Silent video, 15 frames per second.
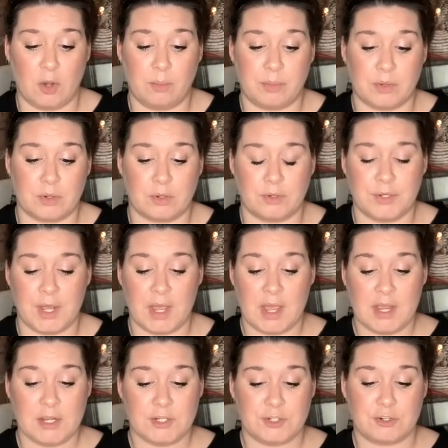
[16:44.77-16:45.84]
Bold
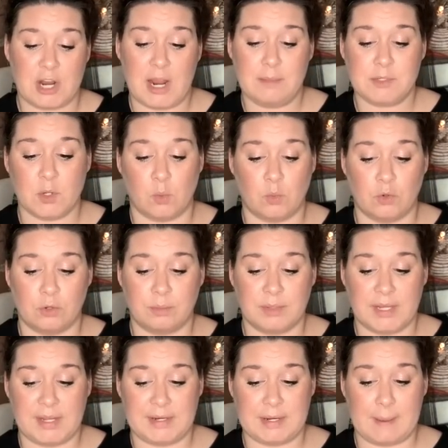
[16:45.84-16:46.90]
Striped Wool
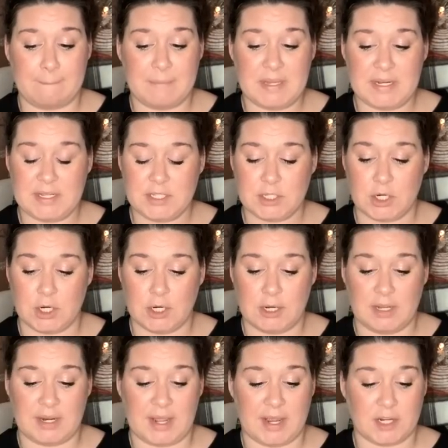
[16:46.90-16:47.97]
Blend Midi Skirt
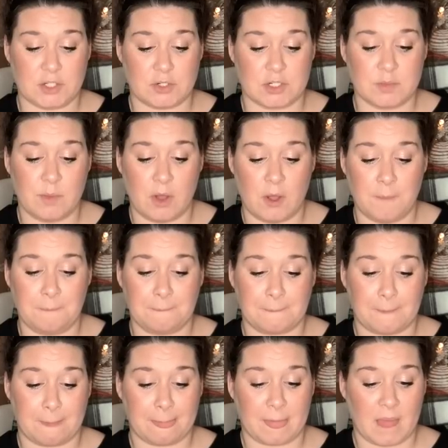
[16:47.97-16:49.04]
in an extra small.
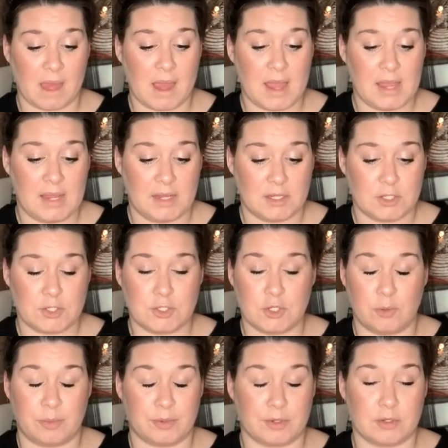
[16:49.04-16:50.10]

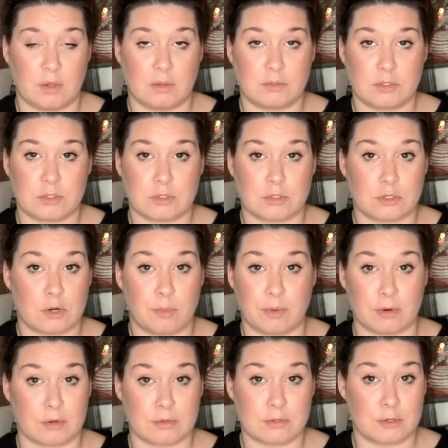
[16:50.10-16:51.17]
Super,
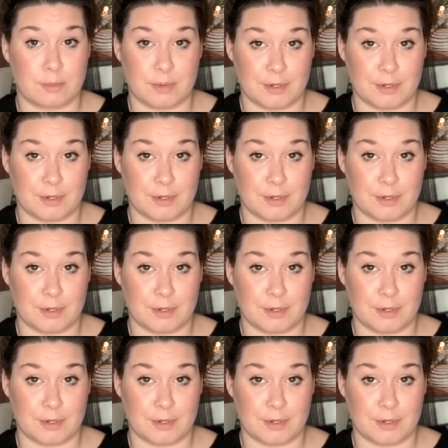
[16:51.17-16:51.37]
super, super